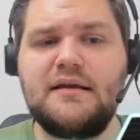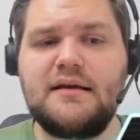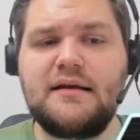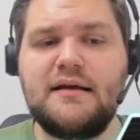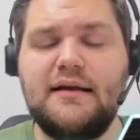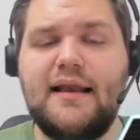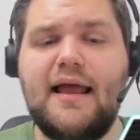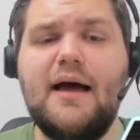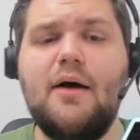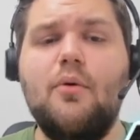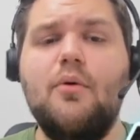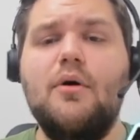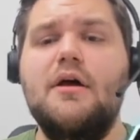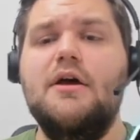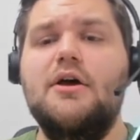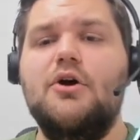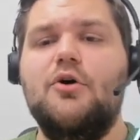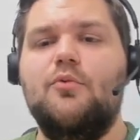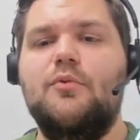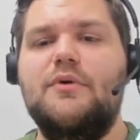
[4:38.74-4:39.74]
Now
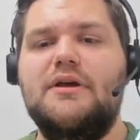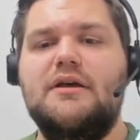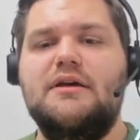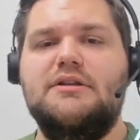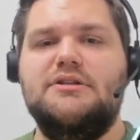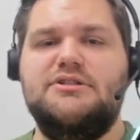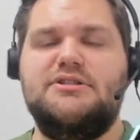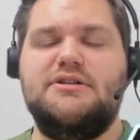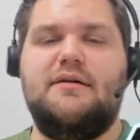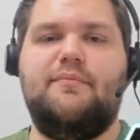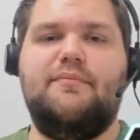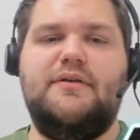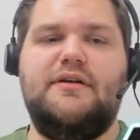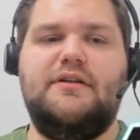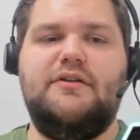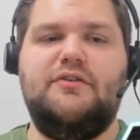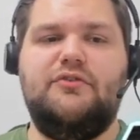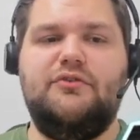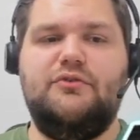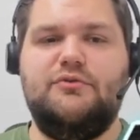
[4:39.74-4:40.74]
we jump
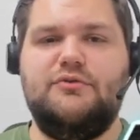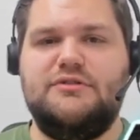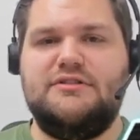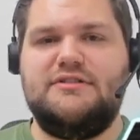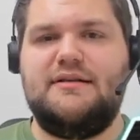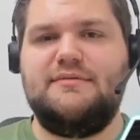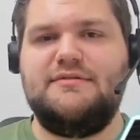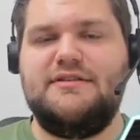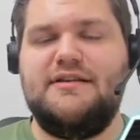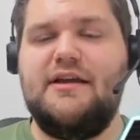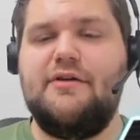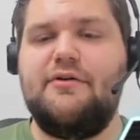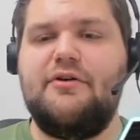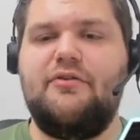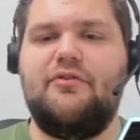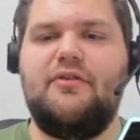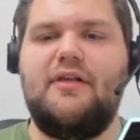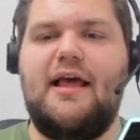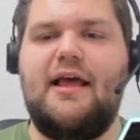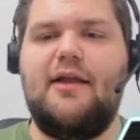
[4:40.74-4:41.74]
into some
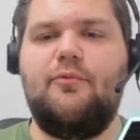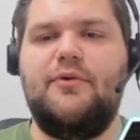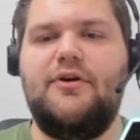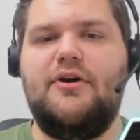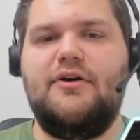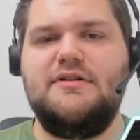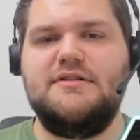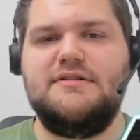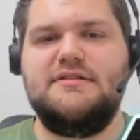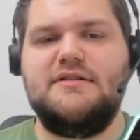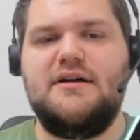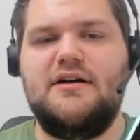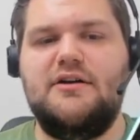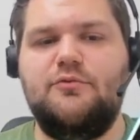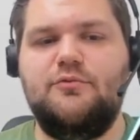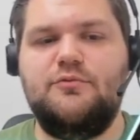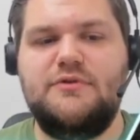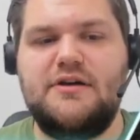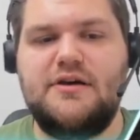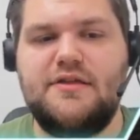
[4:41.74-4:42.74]
scenarios, and we're going to
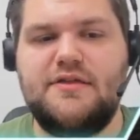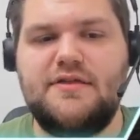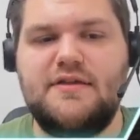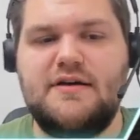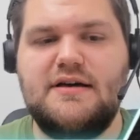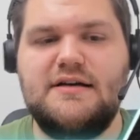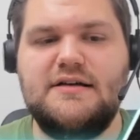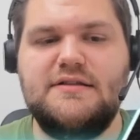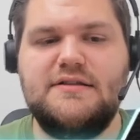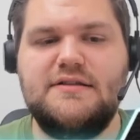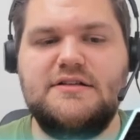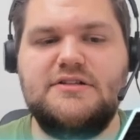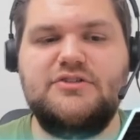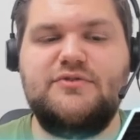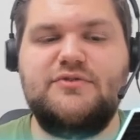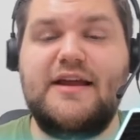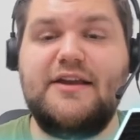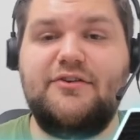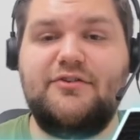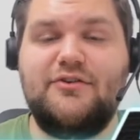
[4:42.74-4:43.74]
start with the
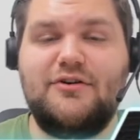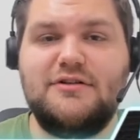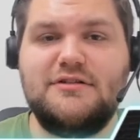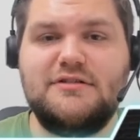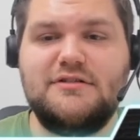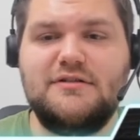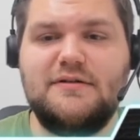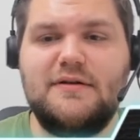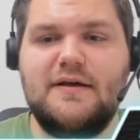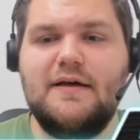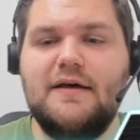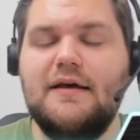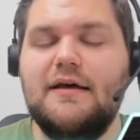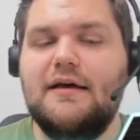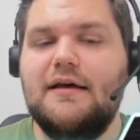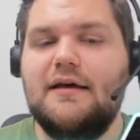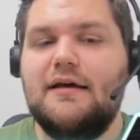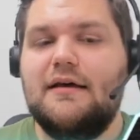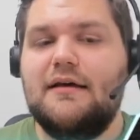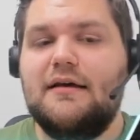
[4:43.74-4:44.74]
straight draws.
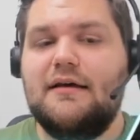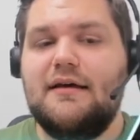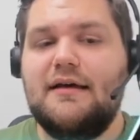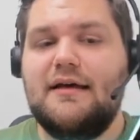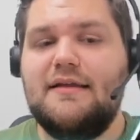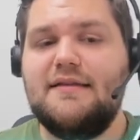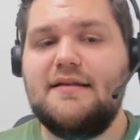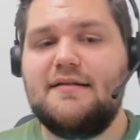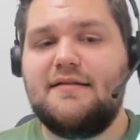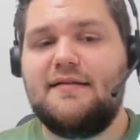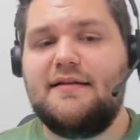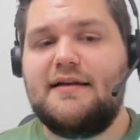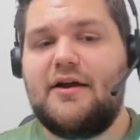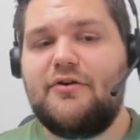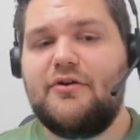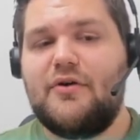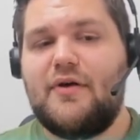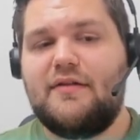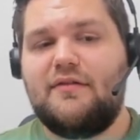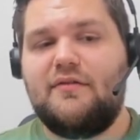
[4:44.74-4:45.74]
In this
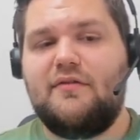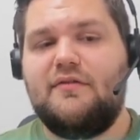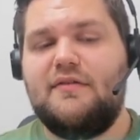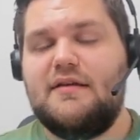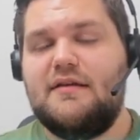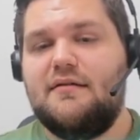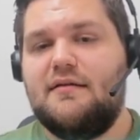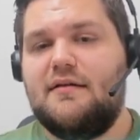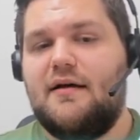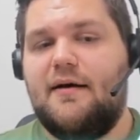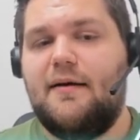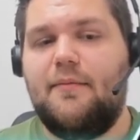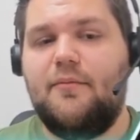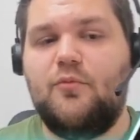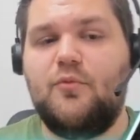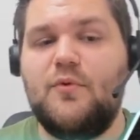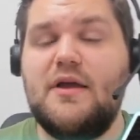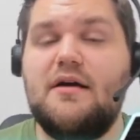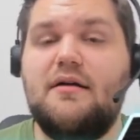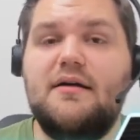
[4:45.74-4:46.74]
scenario, as you see,
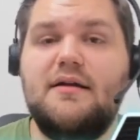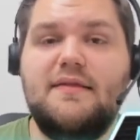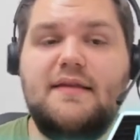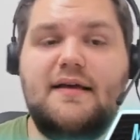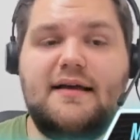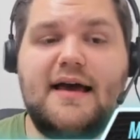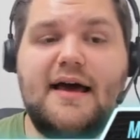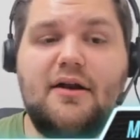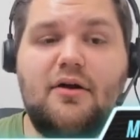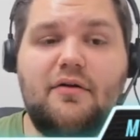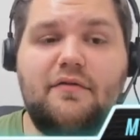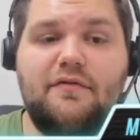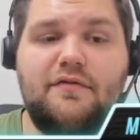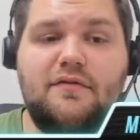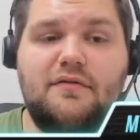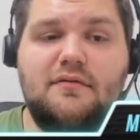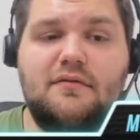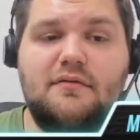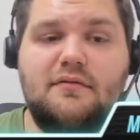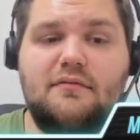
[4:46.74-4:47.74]
we are in the
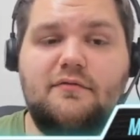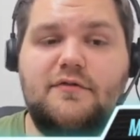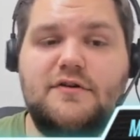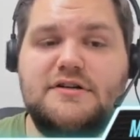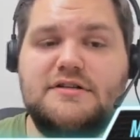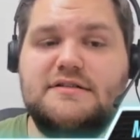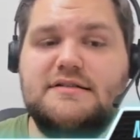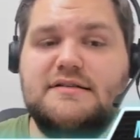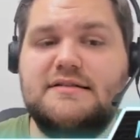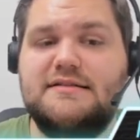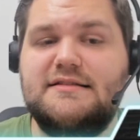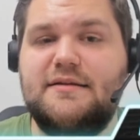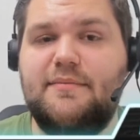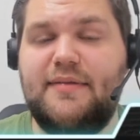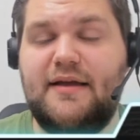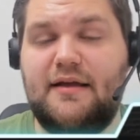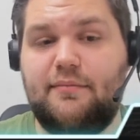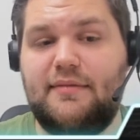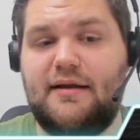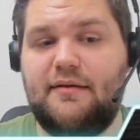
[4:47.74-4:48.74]
cutoff versus the
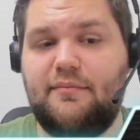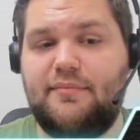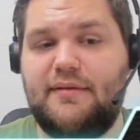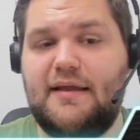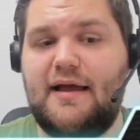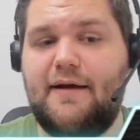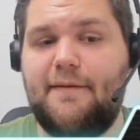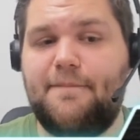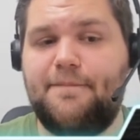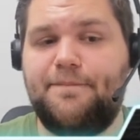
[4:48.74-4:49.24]
big blind player.